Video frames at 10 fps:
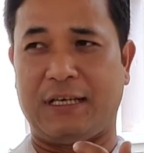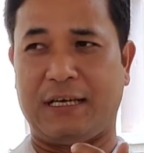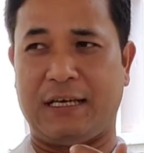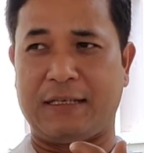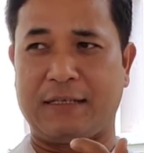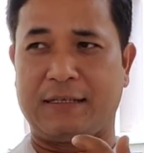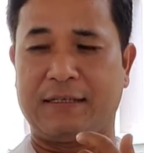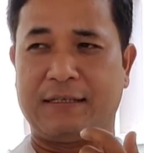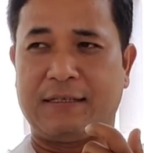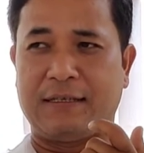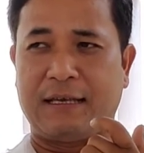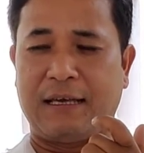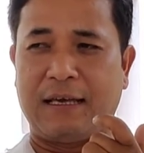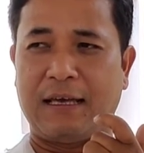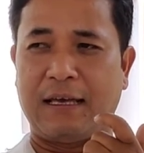is
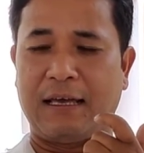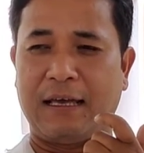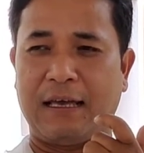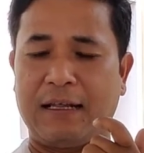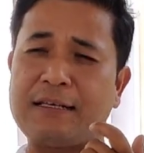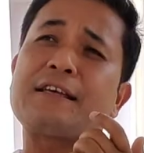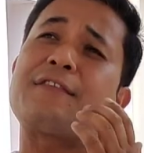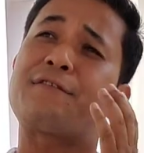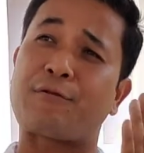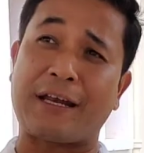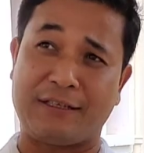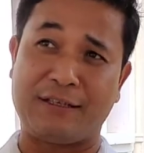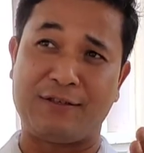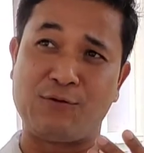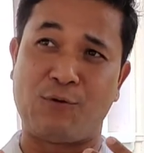it is a threat
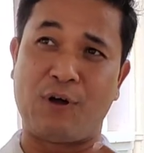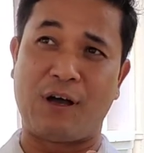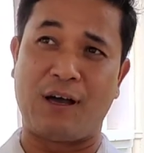to